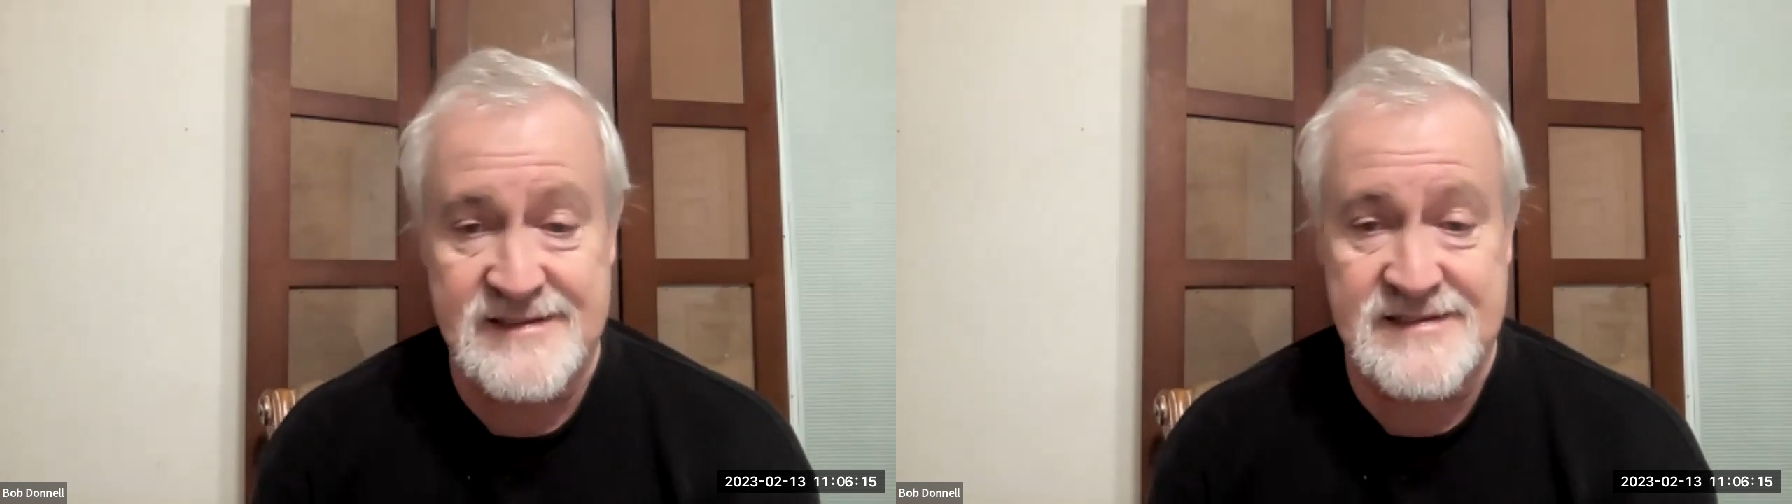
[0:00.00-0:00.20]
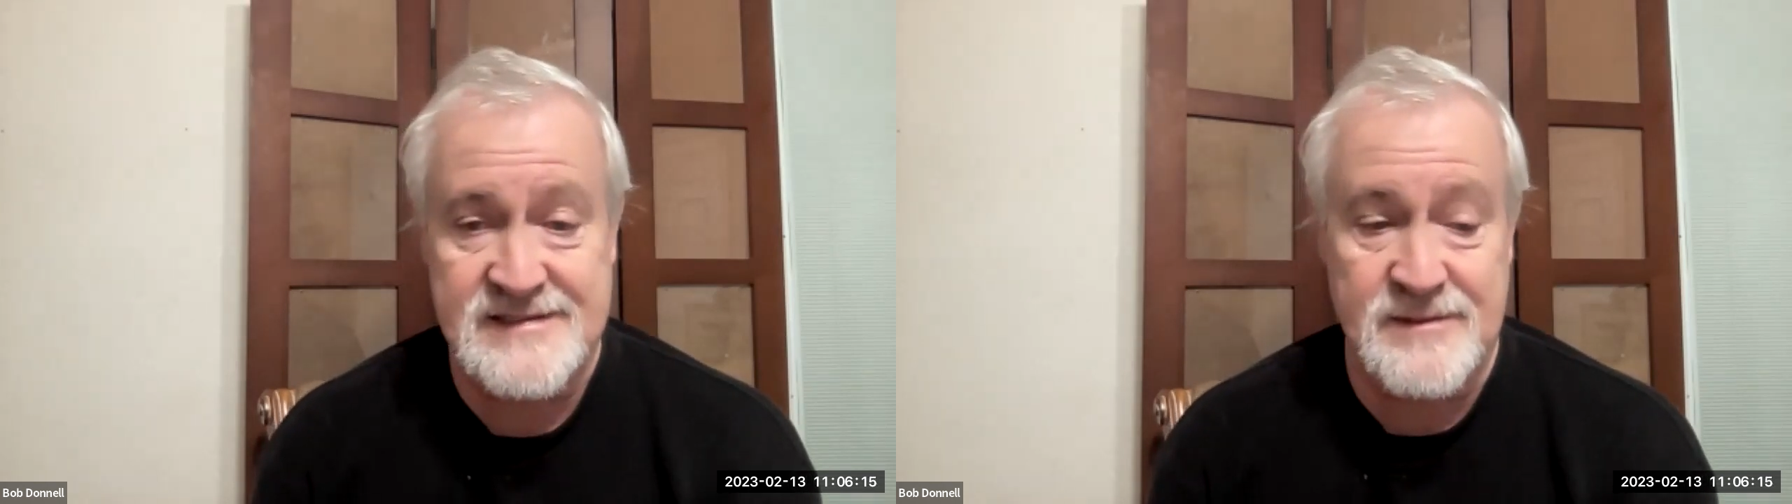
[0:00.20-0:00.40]

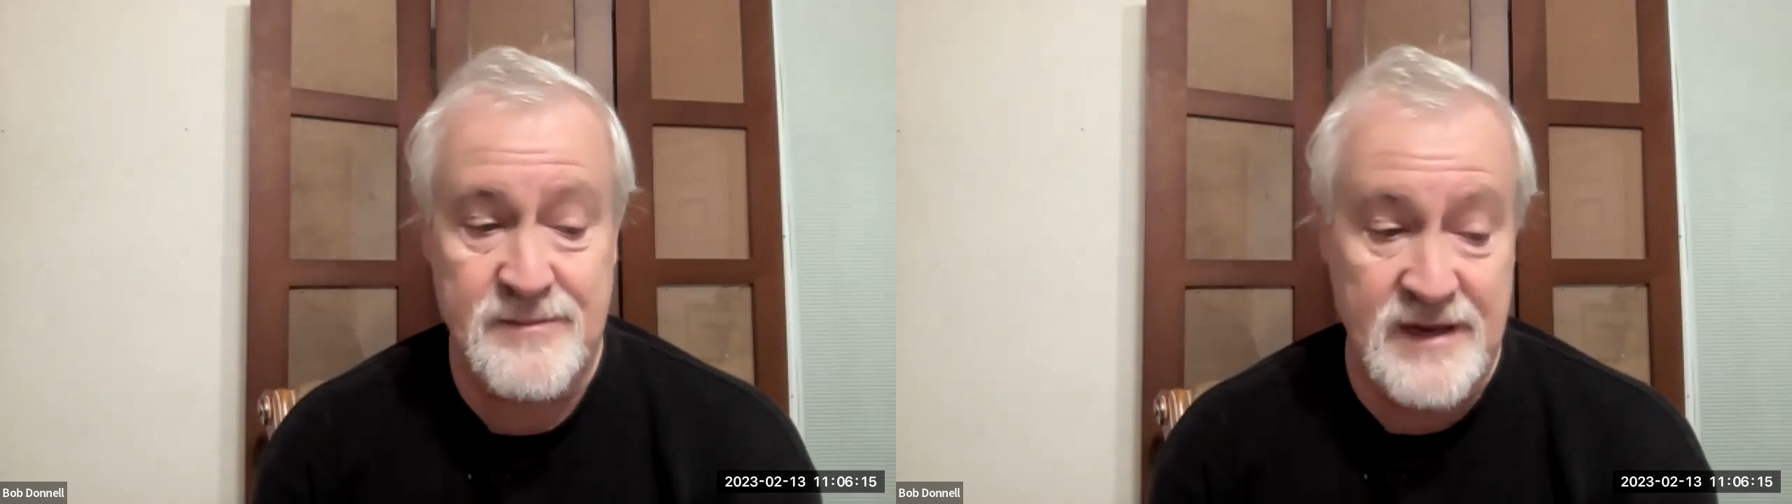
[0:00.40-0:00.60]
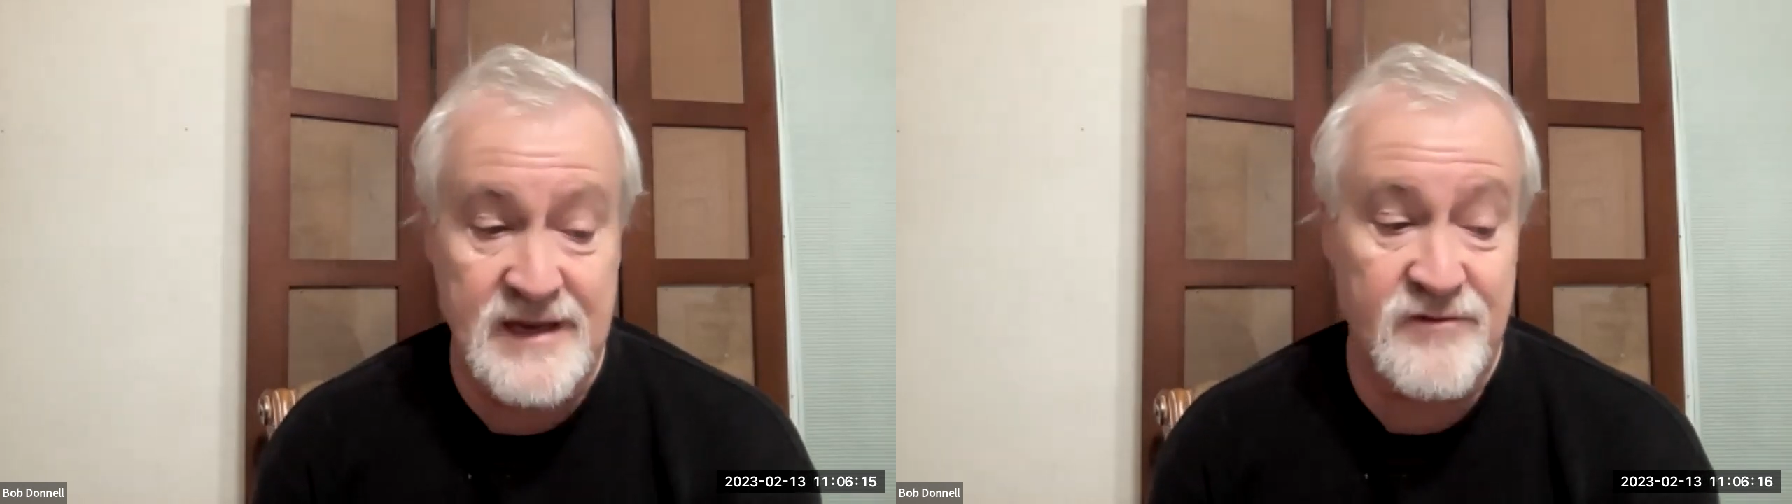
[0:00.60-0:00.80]
it's the
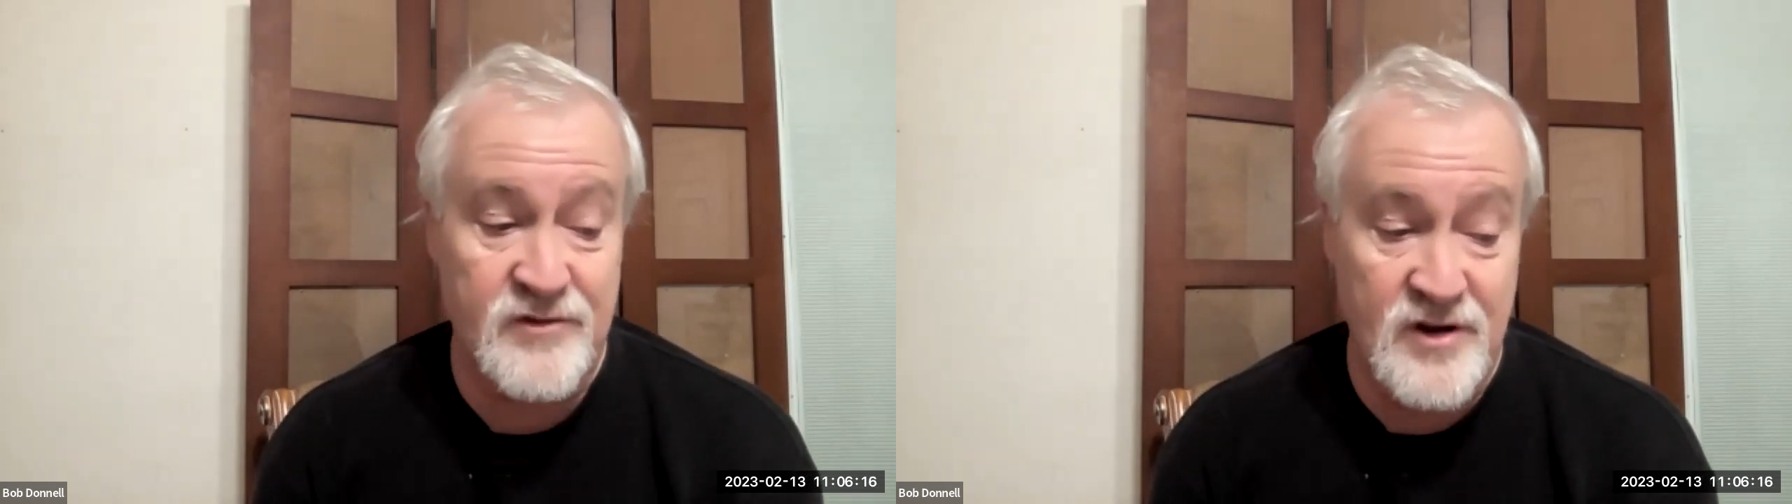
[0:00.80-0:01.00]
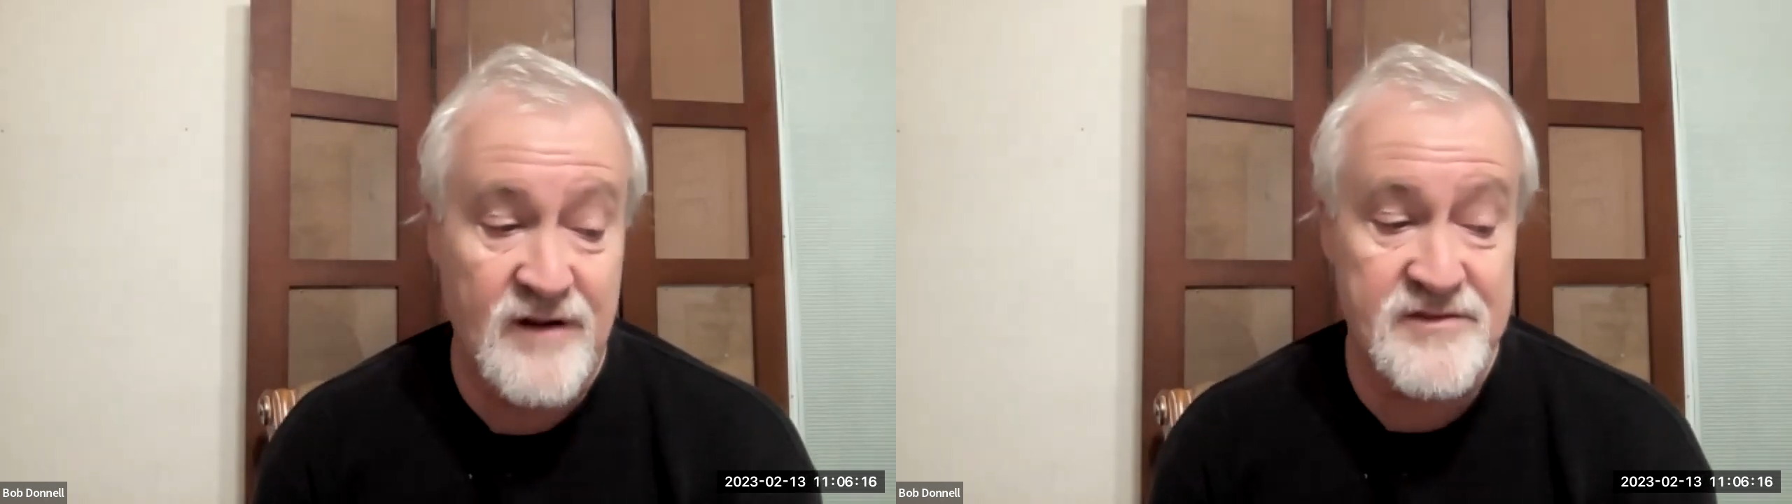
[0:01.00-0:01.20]

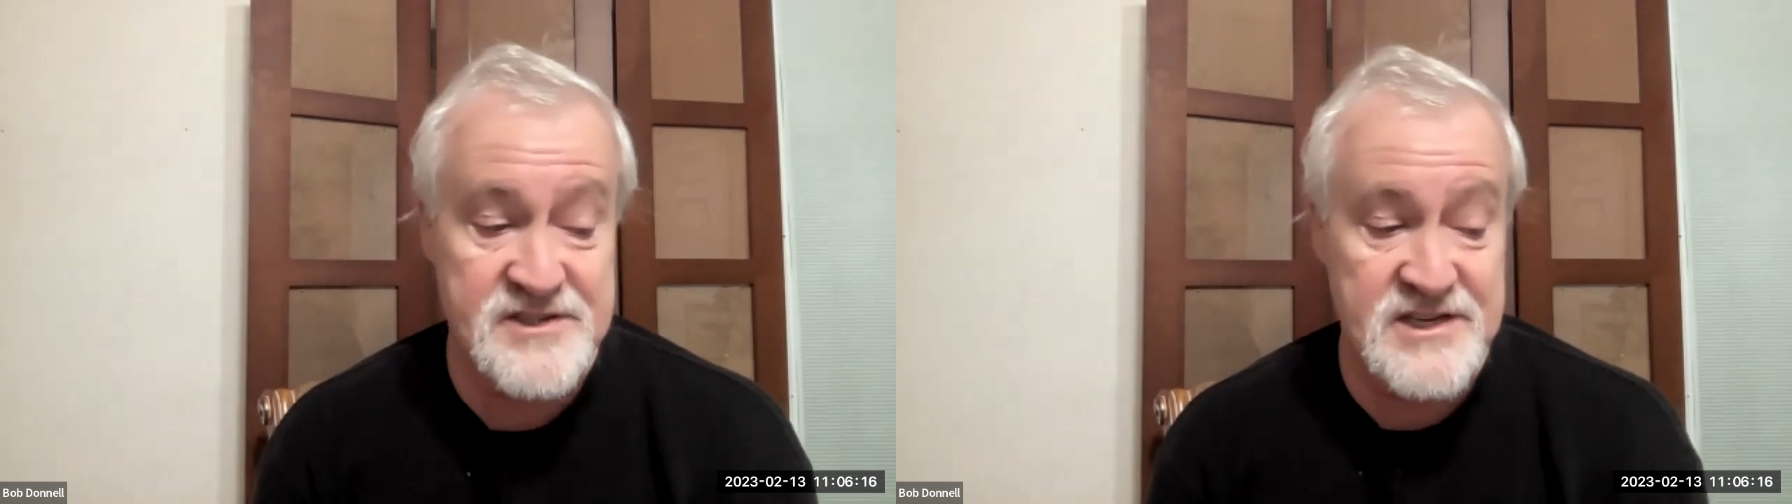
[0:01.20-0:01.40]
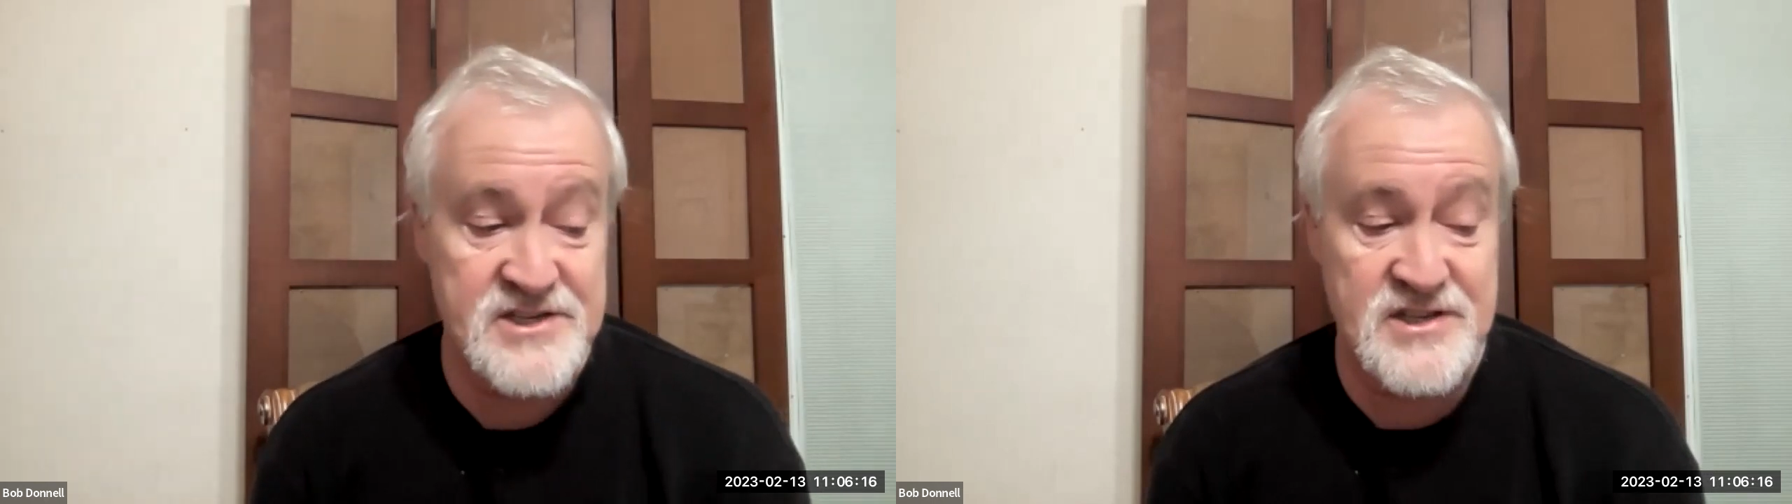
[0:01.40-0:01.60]
meaningful
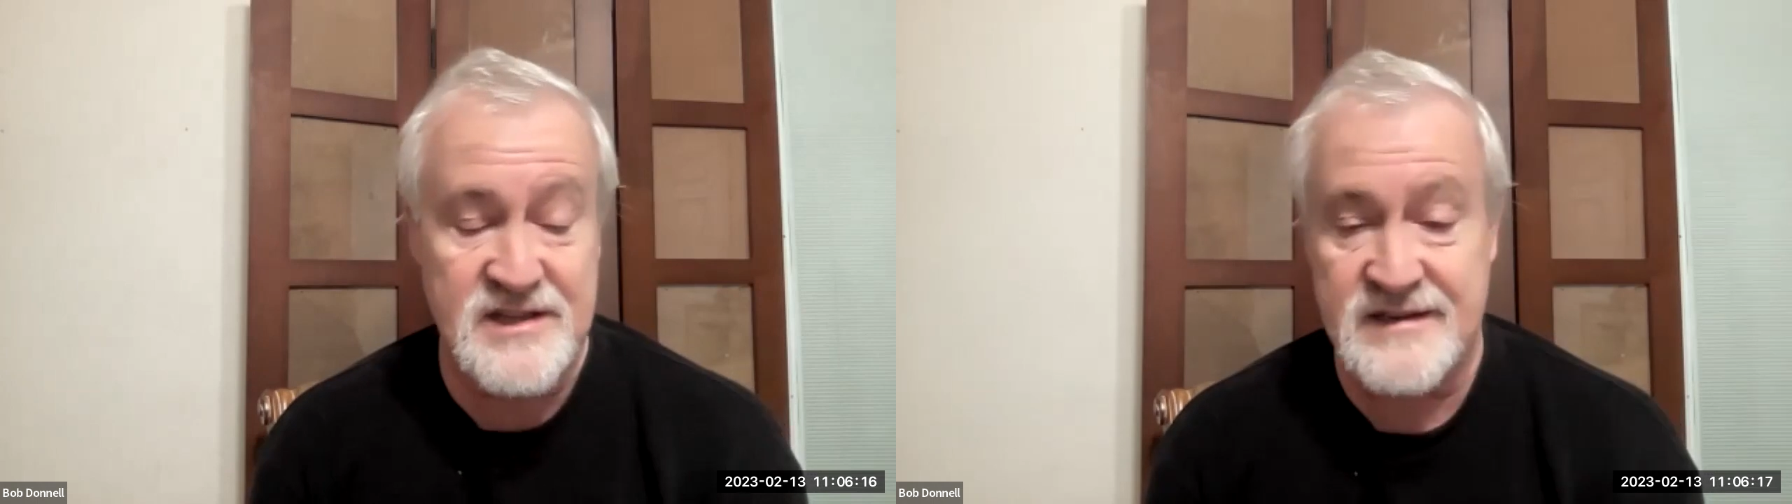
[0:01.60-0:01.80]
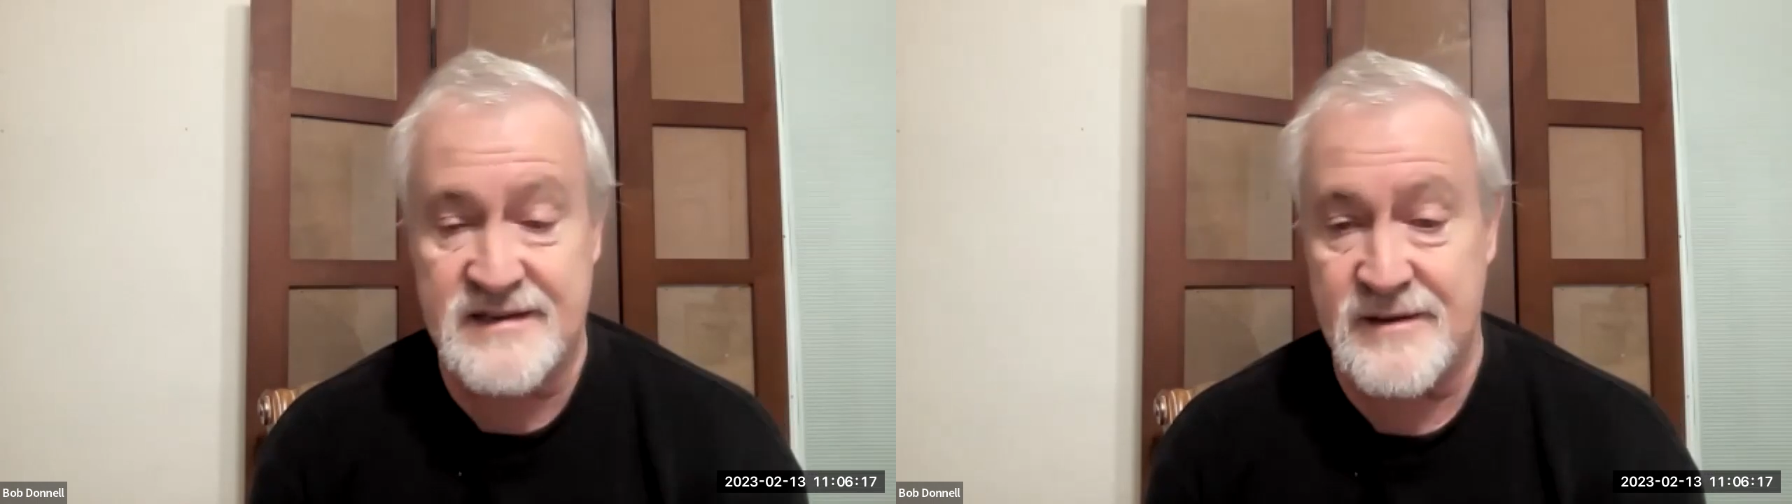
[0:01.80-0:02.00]
conversation
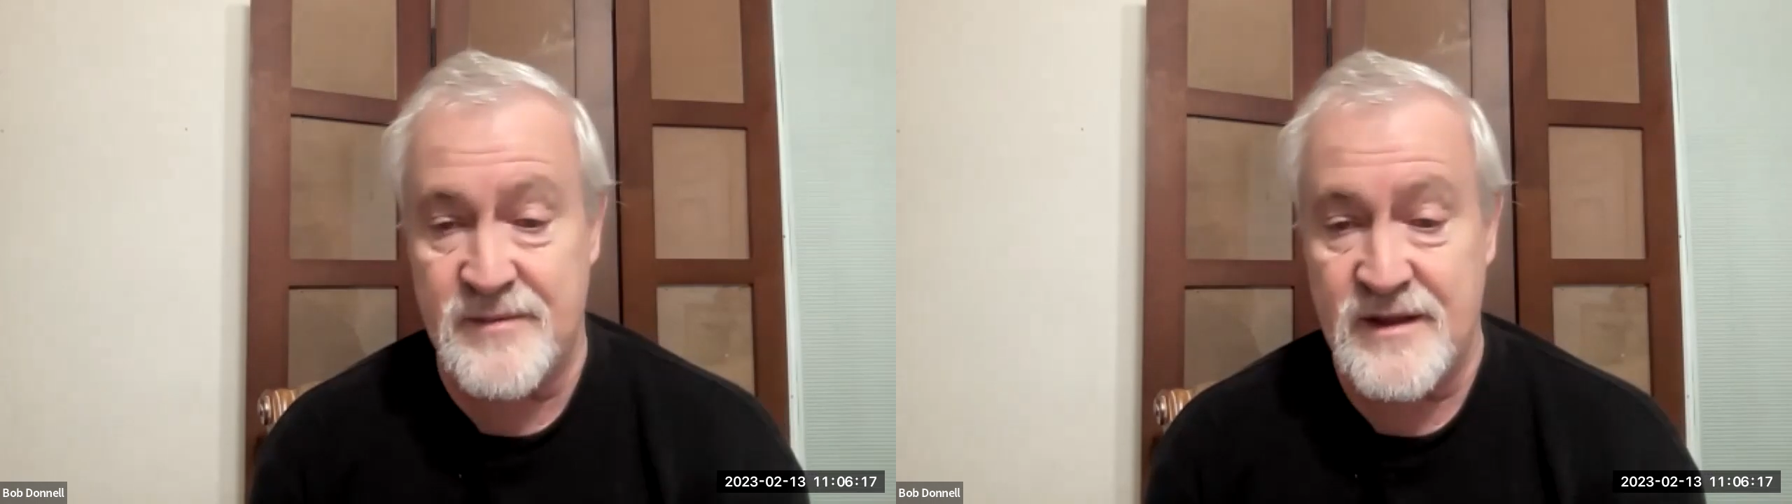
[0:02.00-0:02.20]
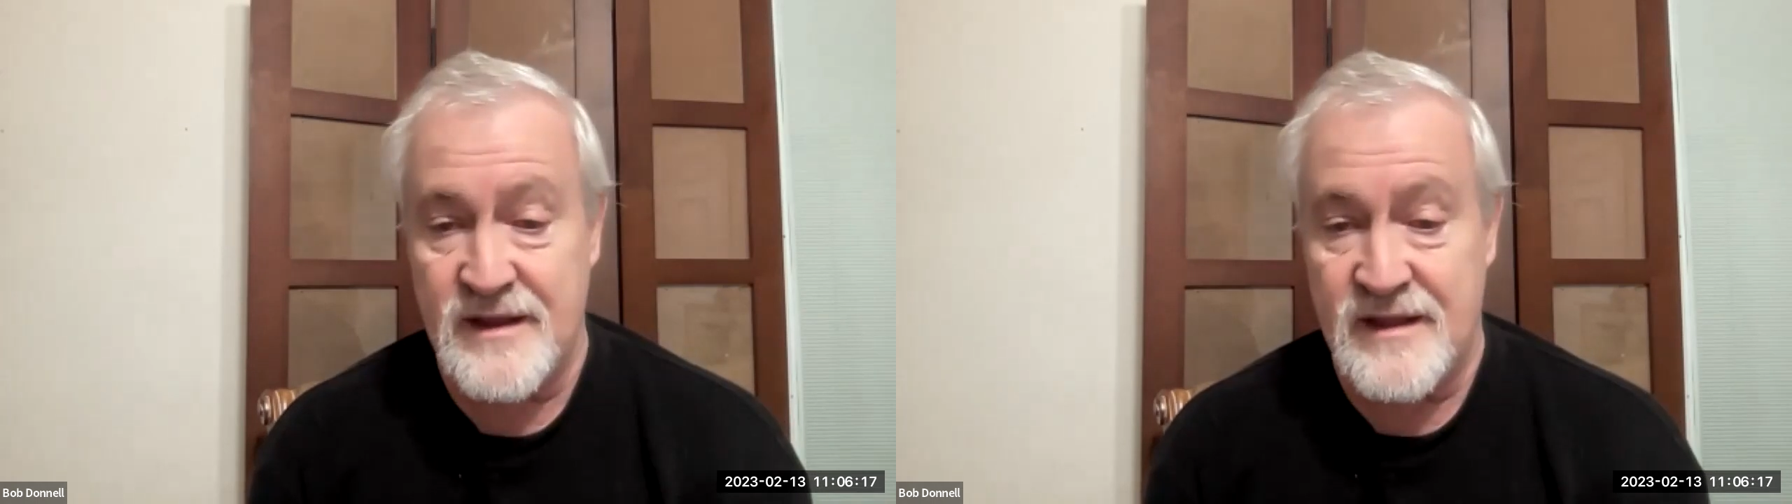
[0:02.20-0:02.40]
that um,